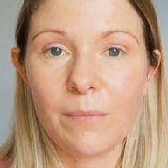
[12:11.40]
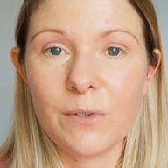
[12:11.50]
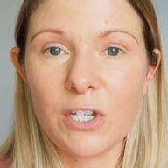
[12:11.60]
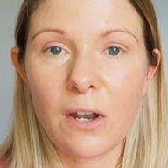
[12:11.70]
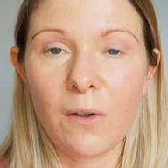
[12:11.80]

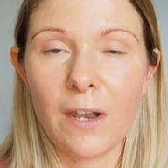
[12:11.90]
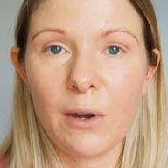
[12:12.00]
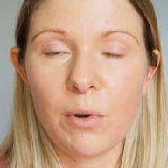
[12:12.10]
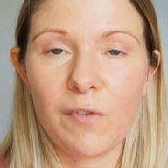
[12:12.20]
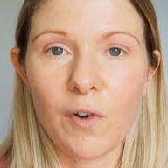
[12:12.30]
gel or
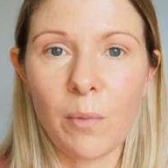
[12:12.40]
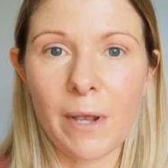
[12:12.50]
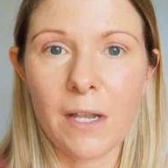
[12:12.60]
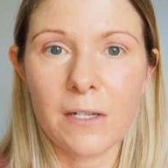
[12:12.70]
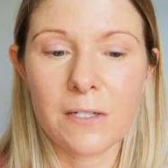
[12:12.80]
liquid
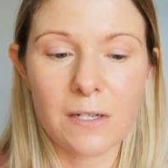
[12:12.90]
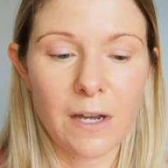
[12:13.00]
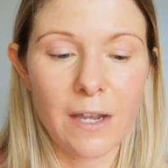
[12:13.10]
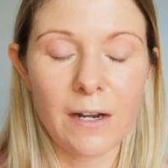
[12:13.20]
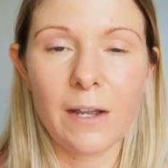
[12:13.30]
formulas
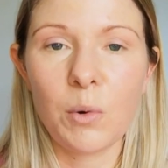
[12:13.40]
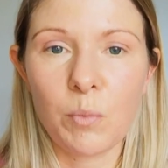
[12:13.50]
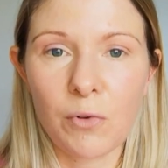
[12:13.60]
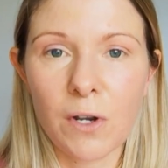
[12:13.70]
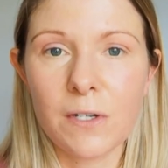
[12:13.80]
like
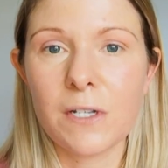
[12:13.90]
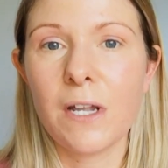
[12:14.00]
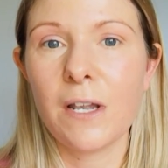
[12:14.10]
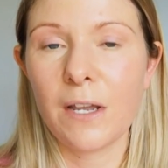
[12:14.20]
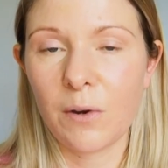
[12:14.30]
liquid
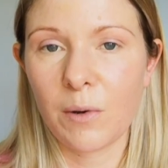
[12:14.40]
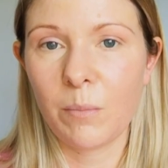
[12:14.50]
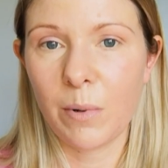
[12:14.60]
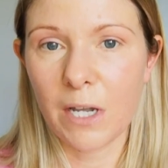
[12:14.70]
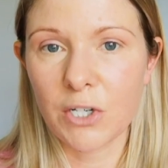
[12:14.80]
bronzer,
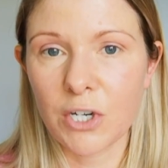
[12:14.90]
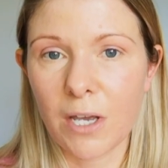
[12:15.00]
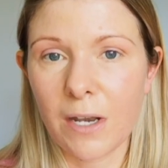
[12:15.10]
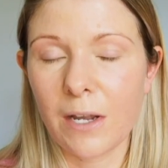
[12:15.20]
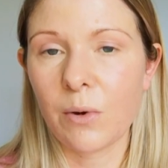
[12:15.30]
liquid
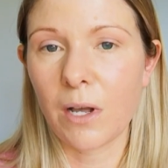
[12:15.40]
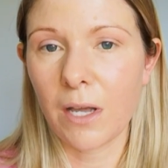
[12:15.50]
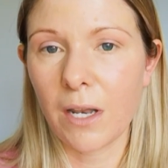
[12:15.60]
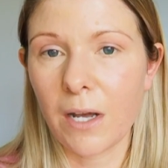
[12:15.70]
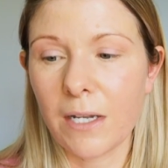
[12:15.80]
blusher, liquid
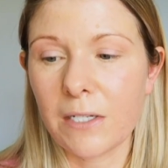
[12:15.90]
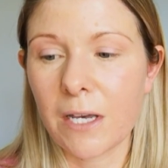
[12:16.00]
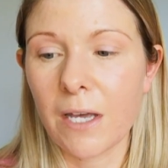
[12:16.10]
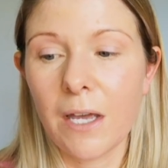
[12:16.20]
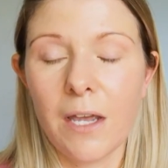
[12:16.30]

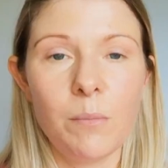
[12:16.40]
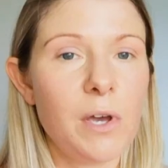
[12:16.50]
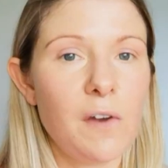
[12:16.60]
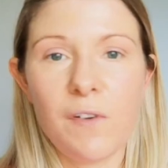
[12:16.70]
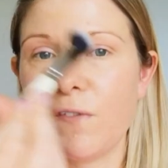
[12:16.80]
highlighter,
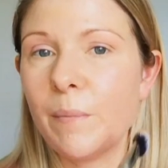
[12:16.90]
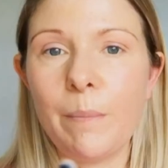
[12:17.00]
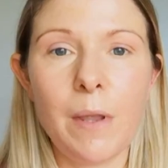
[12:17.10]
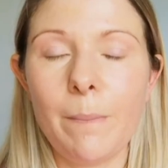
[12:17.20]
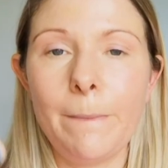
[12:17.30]
perfect
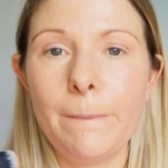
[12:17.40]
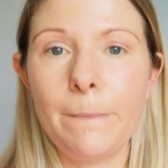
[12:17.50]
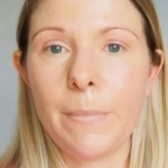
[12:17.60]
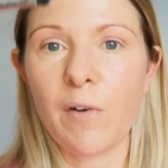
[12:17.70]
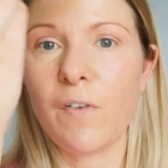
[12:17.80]
for
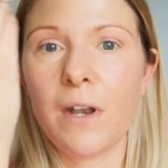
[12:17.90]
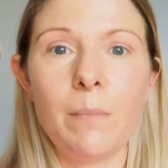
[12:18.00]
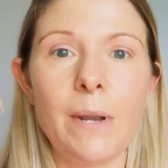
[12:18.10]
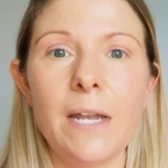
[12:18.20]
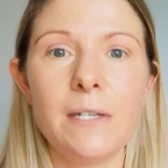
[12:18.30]
buffing
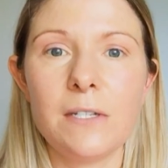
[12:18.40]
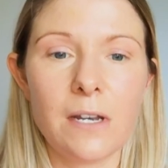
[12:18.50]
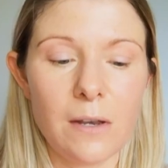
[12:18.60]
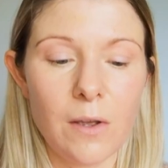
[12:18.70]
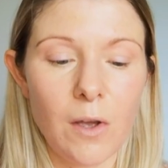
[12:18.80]
and
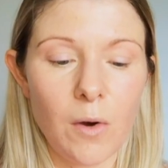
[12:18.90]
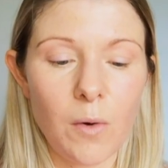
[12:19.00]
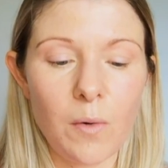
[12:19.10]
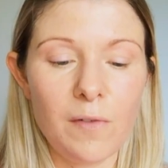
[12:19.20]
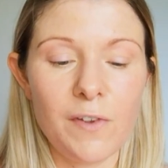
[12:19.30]
blending
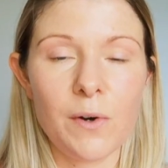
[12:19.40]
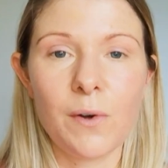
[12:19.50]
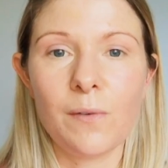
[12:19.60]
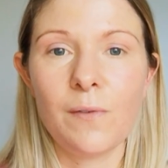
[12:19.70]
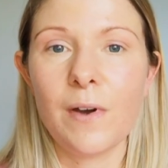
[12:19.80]
all of
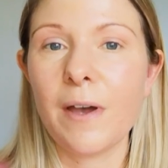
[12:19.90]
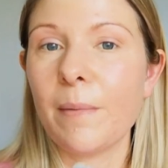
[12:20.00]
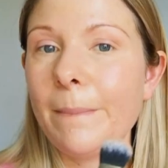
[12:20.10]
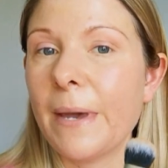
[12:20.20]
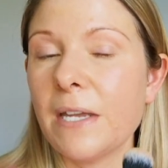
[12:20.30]

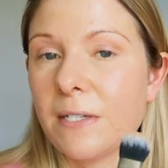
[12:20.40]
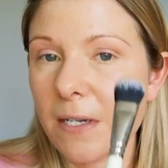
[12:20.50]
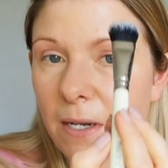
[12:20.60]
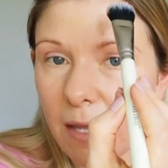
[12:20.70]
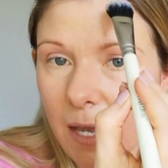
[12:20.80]
your base
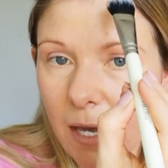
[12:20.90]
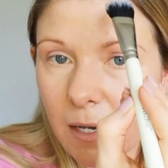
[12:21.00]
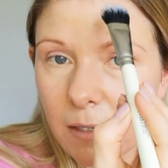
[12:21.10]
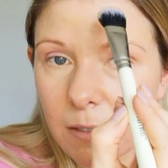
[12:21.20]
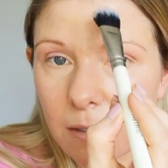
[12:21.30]
in at the
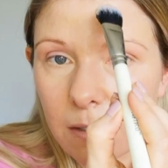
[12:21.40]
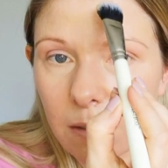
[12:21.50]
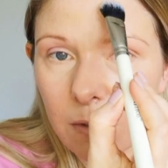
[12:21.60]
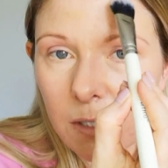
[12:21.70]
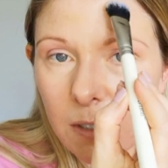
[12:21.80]
end.
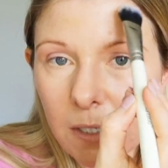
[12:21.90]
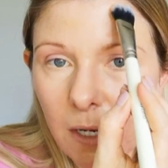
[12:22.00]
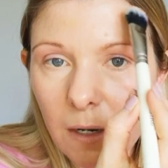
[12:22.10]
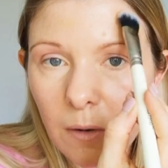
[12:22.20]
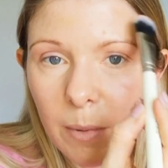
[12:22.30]
So I'm just going to
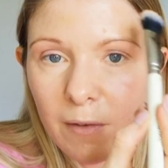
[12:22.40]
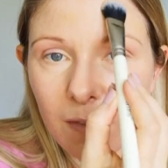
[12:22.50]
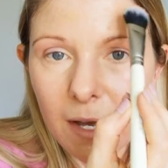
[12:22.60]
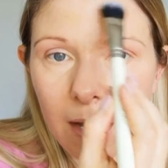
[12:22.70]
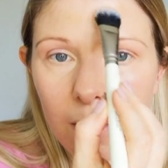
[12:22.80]
take a little bit
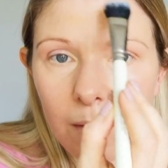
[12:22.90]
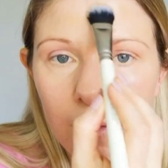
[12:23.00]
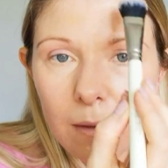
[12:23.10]
of that